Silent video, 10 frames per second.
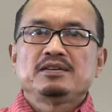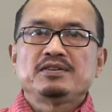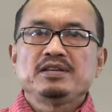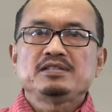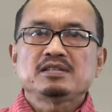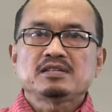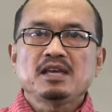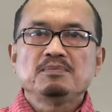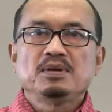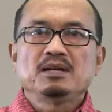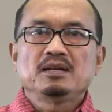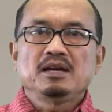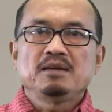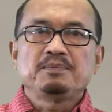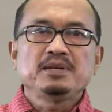range table,
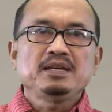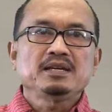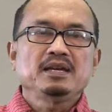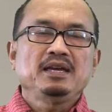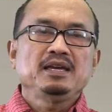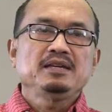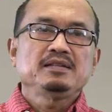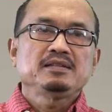Appendix A,